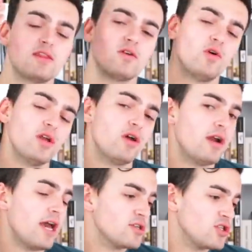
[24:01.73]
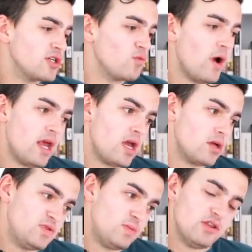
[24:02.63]
at the Kourtney Kardashian
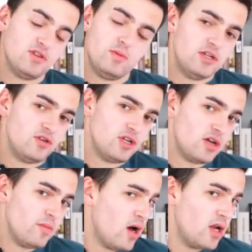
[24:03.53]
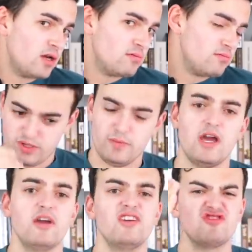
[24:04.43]
wedding, sponsored by Dolce & Gabbana.
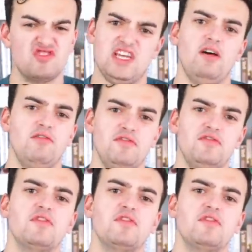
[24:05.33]
Prepare yourself.